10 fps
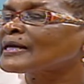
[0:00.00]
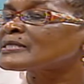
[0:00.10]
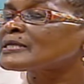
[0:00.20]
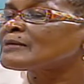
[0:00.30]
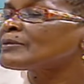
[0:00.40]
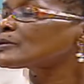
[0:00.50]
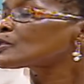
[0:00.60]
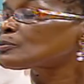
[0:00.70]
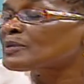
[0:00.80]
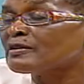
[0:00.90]
I said, about
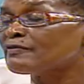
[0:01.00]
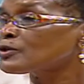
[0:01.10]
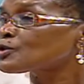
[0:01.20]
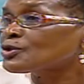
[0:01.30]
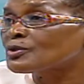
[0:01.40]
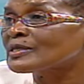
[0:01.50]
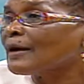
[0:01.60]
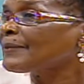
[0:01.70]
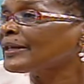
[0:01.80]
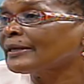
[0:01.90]
shipping revolutions
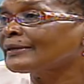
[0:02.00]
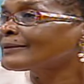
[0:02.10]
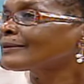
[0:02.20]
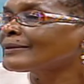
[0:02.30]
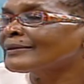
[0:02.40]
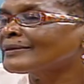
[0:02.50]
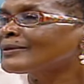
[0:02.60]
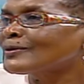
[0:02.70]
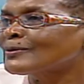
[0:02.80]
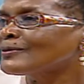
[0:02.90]
happening,
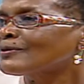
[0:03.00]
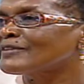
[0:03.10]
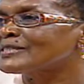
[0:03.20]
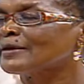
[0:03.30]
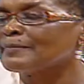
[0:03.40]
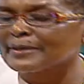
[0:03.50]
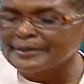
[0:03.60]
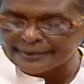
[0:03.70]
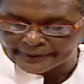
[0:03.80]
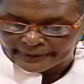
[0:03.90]
you know, over time
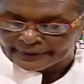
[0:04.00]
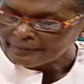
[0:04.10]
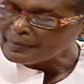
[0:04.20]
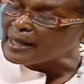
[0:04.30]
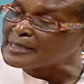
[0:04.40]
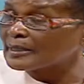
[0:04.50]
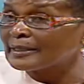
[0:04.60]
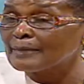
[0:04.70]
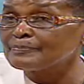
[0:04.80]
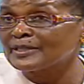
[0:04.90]
and us
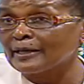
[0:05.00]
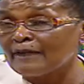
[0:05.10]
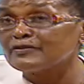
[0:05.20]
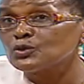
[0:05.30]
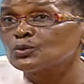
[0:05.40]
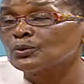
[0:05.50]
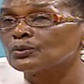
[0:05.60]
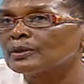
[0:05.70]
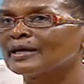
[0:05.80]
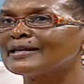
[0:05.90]
adapting, having to
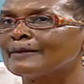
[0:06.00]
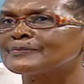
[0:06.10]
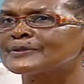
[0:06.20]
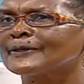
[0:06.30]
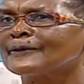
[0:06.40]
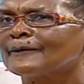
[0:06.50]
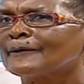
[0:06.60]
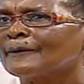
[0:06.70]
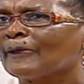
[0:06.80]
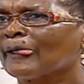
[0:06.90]
adapt.
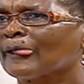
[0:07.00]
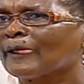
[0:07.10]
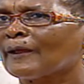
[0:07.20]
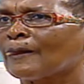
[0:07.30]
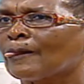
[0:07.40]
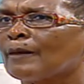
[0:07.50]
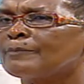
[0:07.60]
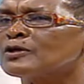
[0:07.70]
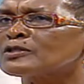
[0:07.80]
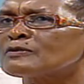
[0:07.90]

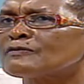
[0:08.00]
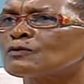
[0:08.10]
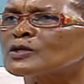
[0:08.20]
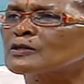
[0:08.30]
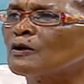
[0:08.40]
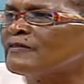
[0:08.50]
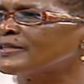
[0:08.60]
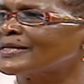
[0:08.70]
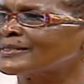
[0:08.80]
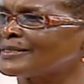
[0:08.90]
Because of what
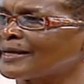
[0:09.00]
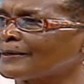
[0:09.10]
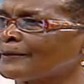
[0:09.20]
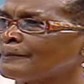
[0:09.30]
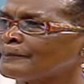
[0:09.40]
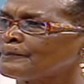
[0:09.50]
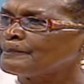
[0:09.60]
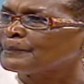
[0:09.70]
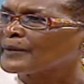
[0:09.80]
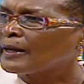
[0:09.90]
COVID has done
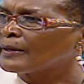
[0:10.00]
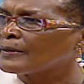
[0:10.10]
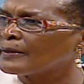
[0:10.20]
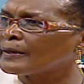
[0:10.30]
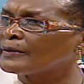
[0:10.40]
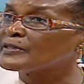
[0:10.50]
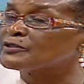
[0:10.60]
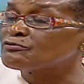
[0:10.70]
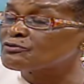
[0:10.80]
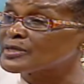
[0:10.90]
and the
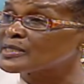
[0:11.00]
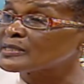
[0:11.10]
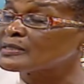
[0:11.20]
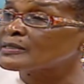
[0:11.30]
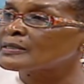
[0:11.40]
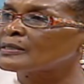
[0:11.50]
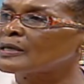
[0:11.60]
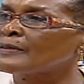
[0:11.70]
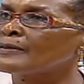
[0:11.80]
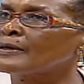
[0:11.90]
stress
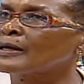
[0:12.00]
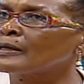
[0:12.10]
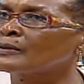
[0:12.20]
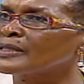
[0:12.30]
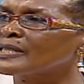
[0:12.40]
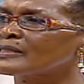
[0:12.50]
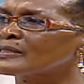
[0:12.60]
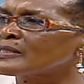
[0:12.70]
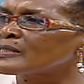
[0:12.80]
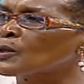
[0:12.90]
and the agony that
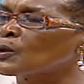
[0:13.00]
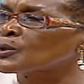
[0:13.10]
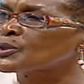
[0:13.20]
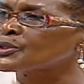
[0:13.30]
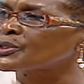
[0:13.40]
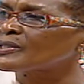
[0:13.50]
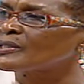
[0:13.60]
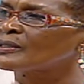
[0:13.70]
it's caused